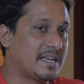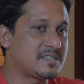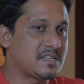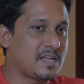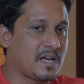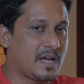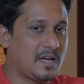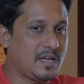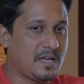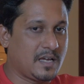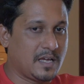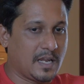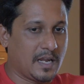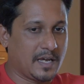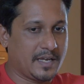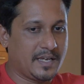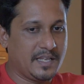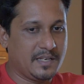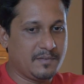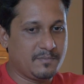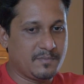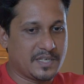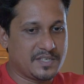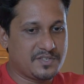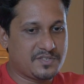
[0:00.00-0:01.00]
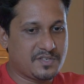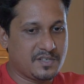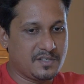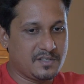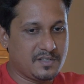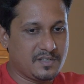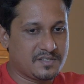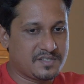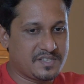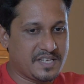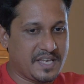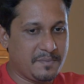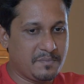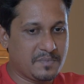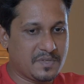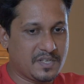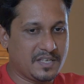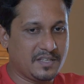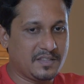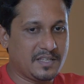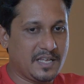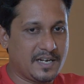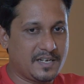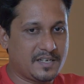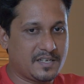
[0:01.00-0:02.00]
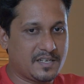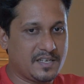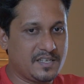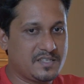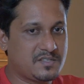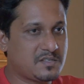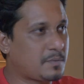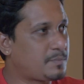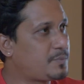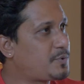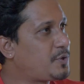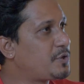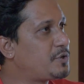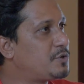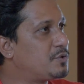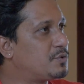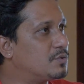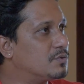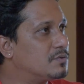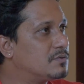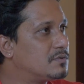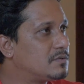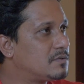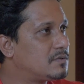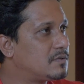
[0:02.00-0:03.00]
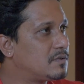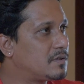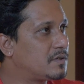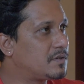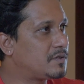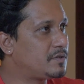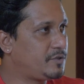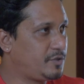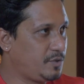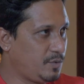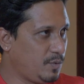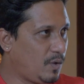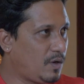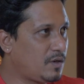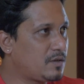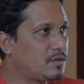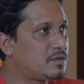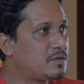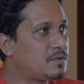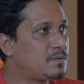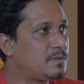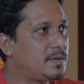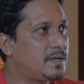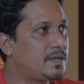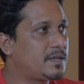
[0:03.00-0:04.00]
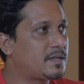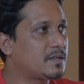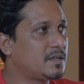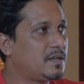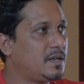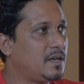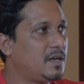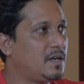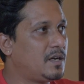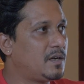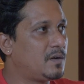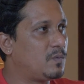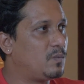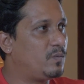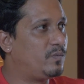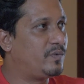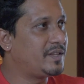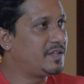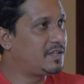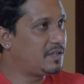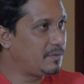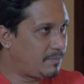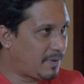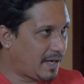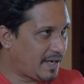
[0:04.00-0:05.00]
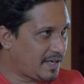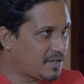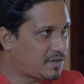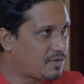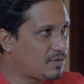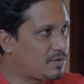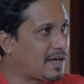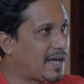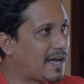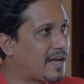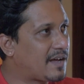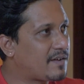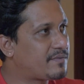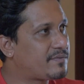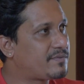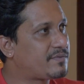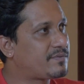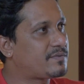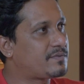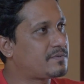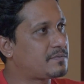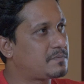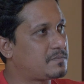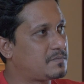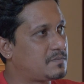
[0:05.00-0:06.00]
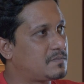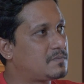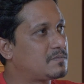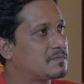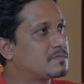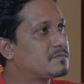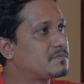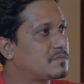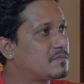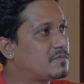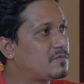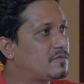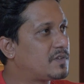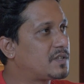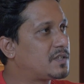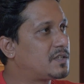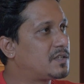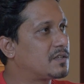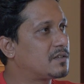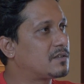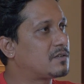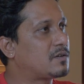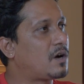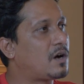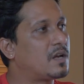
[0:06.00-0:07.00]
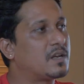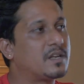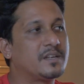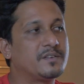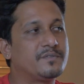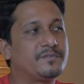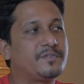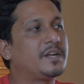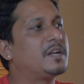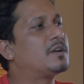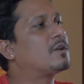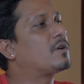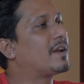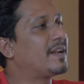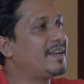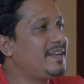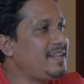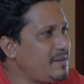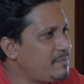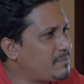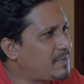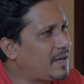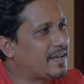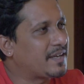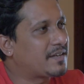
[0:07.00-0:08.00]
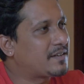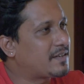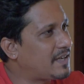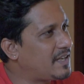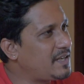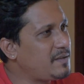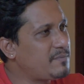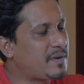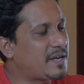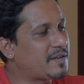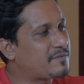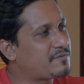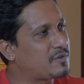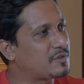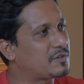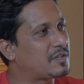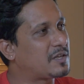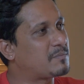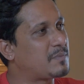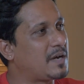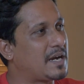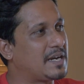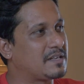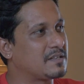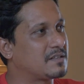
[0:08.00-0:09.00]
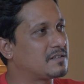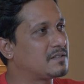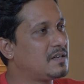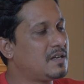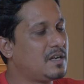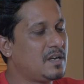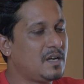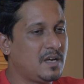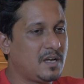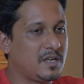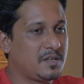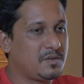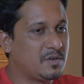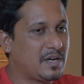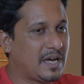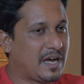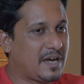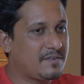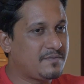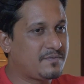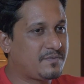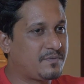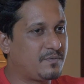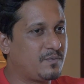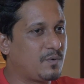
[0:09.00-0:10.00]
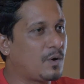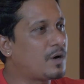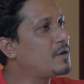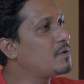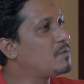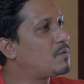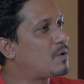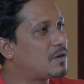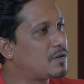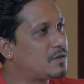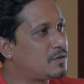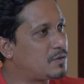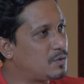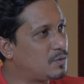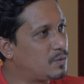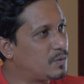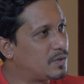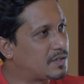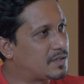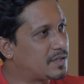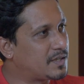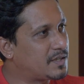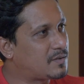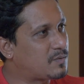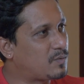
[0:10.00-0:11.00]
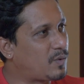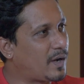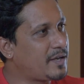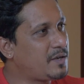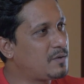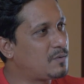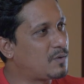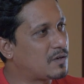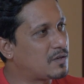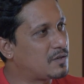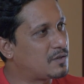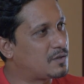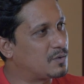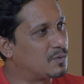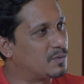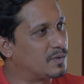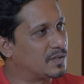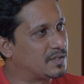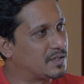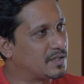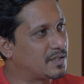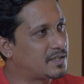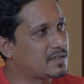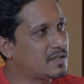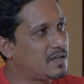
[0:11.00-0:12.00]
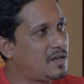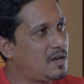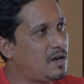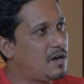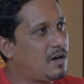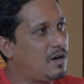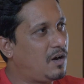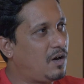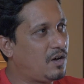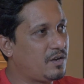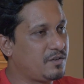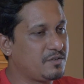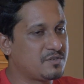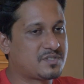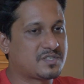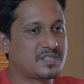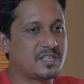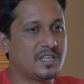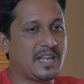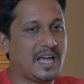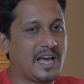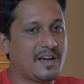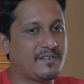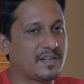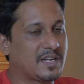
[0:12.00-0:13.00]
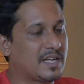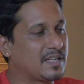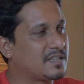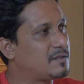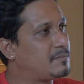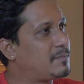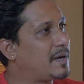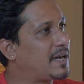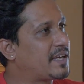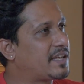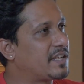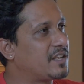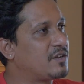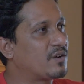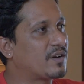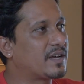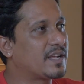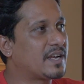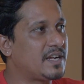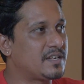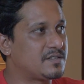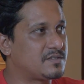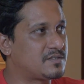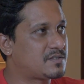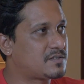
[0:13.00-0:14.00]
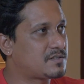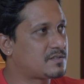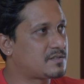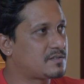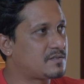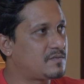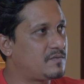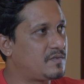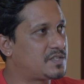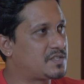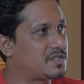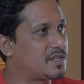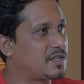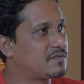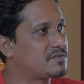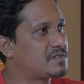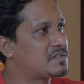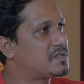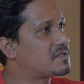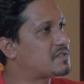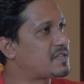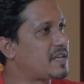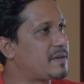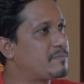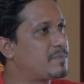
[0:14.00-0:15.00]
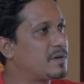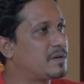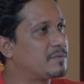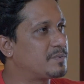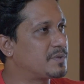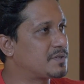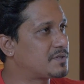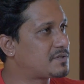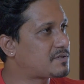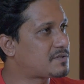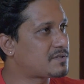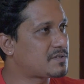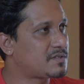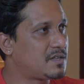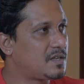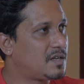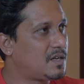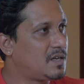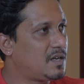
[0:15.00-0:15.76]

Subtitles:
as I again mentioned the same thing, that it's up to you. Okay. You want to do it with the bike you have, with the Royal Enfield or any bike for that matter. You have what you want to do with it, why you want to do with it. Or you still have another bike in your garage which serves the same purpose.